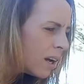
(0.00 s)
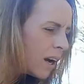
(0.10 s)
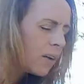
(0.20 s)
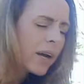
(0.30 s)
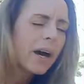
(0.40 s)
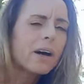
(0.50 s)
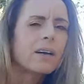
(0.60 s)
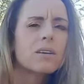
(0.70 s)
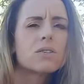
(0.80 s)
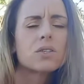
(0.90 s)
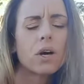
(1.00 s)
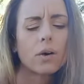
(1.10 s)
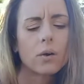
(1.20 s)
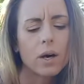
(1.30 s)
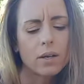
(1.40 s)
Oh yeah,
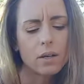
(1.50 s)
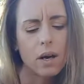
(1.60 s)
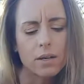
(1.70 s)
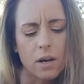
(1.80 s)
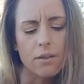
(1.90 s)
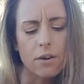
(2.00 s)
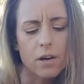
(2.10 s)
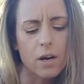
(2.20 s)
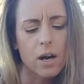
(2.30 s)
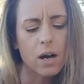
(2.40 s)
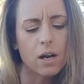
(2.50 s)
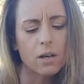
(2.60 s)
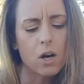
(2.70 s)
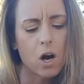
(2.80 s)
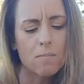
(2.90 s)
so another
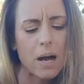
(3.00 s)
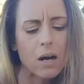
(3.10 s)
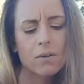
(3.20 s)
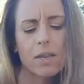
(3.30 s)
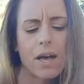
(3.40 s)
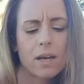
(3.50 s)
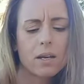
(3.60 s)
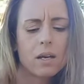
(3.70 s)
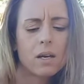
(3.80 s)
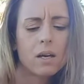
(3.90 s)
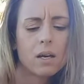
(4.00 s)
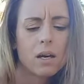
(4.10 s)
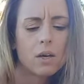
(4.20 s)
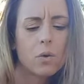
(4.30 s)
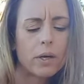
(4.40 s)
compound that
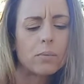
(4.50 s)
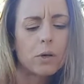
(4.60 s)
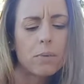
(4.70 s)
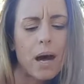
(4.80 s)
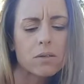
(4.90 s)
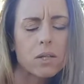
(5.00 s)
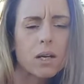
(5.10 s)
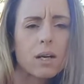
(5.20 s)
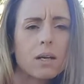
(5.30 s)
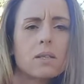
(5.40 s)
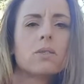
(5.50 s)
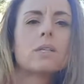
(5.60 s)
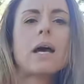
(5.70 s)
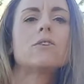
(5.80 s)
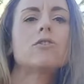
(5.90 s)
quail poop has in it is
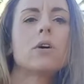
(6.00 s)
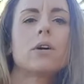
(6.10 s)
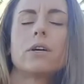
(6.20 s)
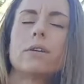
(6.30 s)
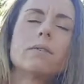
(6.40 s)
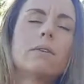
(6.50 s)
ammonium,